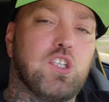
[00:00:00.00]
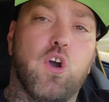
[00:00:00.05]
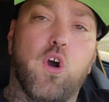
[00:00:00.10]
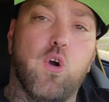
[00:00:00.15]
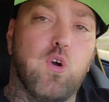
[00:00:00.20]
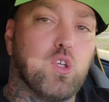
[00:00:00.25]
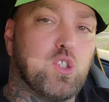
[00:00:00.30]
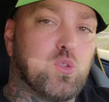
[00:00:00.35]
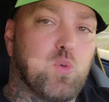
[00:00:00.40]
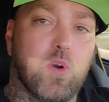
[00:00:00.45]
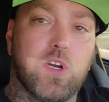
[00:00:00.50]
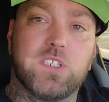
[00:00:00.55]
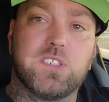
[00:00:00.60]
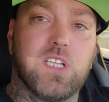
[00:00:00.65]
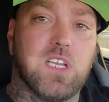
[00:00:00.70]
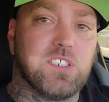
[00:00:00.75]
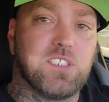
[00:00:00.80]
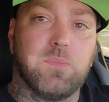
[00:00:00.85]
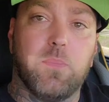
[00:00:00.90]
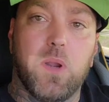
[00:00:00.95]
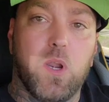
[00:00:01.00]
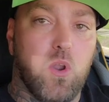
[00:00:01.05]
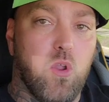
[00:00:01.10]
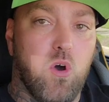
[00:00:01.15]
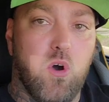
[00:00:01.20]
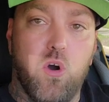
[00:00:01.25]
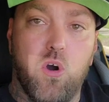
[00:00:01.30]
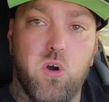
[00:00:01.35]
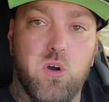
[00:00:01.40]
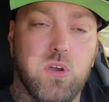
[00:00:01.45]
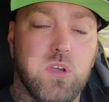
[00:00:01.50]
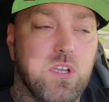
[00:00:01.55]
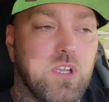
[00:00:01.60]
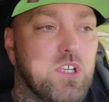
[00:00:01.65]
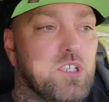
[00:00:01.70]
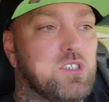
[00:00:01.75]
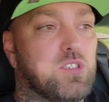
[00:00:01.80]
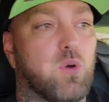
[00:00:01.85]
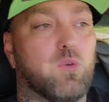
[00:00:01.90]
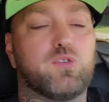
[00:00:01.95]
nose where it doesn't belong.
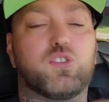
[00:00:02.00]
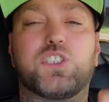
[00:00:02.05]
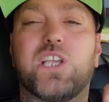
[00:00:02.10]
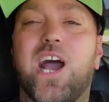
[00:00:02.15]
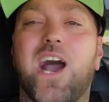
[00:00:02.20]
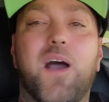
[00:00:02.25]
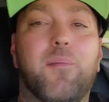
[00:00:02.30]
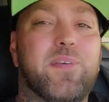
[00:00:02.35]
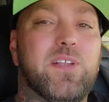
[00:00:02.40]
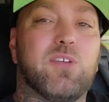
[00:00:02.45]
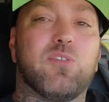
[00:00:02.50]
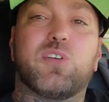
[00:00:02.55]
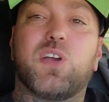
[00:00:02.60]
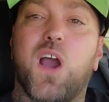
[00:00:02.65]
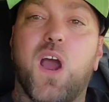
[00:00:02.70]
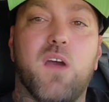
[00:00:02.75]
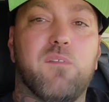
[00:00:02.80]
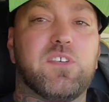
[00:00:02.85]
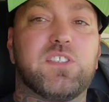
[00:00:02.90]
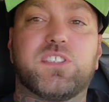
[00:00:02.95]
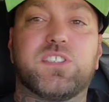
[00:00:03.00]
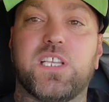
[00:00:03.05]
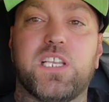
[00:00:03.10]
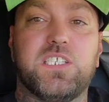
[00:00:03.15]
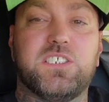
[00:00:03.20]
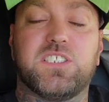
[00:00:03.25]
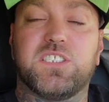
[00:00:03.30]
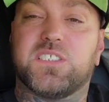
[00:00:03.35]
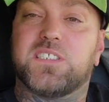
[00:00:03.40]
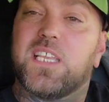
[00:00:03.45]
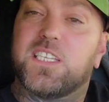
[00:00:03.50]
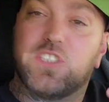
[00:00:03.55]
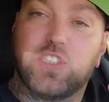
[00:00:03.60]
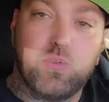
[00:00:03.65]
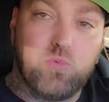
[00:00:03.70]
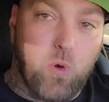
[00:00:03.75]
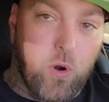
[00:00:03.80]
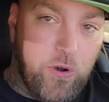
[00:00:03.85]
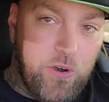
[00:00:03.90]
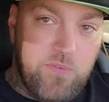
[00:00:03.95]
Don't chime in on conversations that
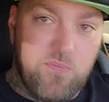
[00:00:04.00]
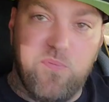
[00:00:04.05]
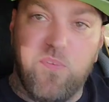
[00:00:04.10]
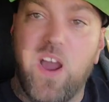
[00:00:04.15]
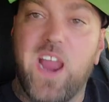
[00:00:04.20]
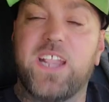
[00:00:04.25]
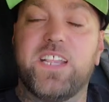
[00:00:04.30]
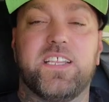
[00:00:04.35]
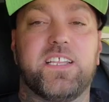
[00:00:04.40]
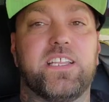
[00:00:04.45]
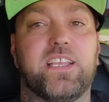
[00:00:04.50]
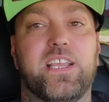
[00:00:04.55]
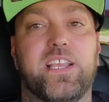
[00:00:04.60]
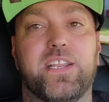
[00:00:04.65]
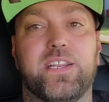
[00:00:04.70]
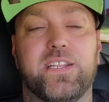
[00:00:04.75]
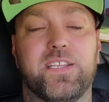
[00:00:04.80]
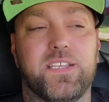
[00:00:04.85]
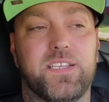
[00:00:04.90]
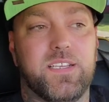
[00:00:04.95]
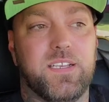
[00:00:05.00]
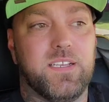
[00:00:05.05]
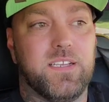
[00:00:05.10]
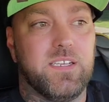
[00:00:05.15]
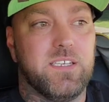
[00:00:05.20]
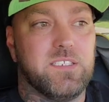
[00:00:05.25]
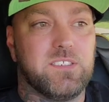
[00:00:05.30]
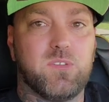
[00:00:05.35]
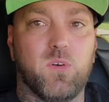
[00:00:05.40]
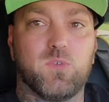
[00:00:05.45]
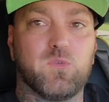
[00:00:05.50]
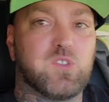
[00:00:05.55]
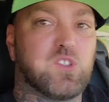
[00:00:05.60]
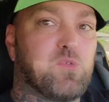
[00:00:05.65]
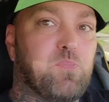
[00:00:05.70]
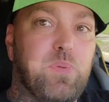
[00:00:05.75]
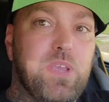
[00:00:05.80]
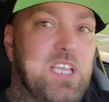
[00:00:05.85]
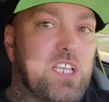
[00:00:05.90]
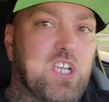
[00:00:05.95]
you weren't invited in. Don't
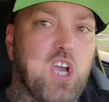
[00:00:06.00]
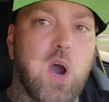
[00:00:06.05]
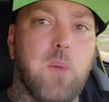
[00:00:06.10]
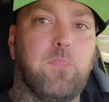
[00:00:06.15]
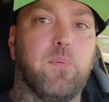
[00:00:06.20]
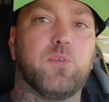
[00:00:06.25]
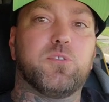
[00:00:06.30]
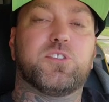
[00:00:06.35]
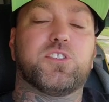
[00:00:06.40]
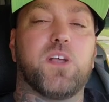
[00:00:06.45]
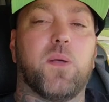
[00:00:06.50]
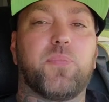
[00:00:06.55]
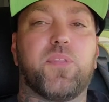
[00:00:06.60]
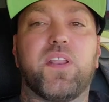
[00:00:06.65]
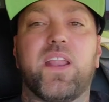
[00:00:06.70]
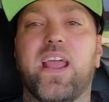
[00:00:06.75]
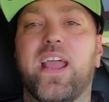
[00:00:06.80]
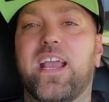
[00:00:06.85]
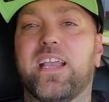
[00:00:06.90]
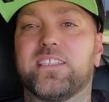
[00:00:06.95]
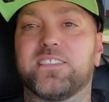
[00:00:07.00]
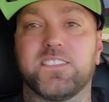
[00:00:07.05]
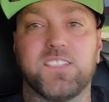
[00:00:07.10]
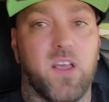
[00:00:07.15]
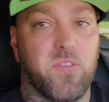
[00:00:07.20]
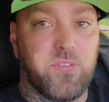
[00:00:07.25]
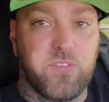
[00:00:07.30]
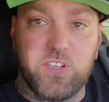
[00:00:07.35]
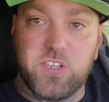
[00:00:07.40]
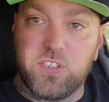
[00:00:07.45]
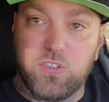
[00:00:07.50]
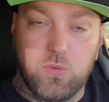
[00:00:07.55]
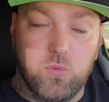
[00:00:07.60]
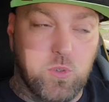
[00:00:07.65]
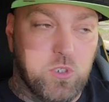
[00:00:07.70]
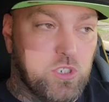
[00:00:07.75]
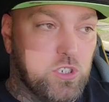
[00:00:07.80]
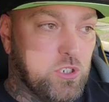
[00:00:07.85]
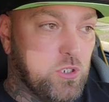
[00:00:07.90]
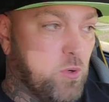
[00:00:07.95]
speak up on something that has nothing to do
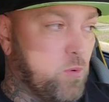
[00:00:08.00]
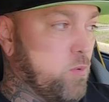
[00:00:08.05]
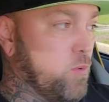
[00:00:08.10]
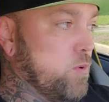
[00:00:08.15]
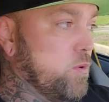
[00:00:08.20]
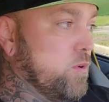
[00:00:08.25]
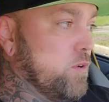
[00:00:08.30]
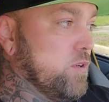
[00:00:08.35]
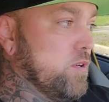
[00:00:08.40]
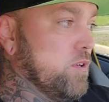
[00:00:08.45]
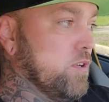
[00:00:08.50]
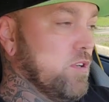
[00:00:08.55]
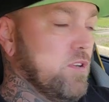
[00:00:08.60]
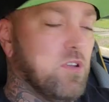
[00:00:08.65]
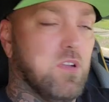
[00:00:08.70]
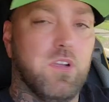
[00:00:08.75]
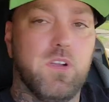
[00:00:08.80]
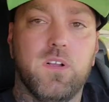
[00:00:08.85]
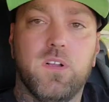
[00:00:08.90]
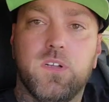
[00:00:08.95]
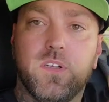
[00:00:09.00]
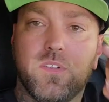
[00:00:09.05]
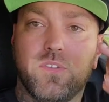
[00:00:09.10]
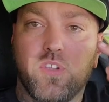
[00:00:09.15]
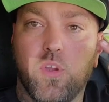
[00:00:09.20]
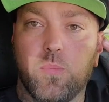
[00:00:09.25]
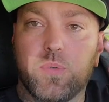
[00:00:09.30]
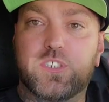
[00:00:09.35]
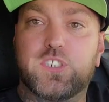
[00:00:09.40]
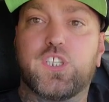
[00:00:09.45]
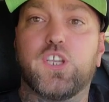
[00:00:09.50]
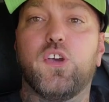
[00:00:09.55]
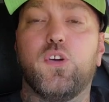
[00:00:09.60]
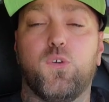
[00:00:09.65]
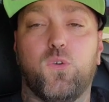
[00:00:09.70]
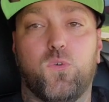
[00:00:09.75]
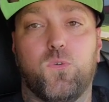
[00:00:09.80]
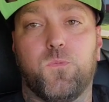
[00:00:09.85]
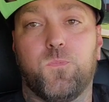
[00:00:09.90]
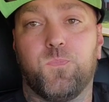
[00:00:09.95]
with you. Number
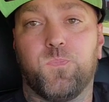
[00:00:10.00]
two.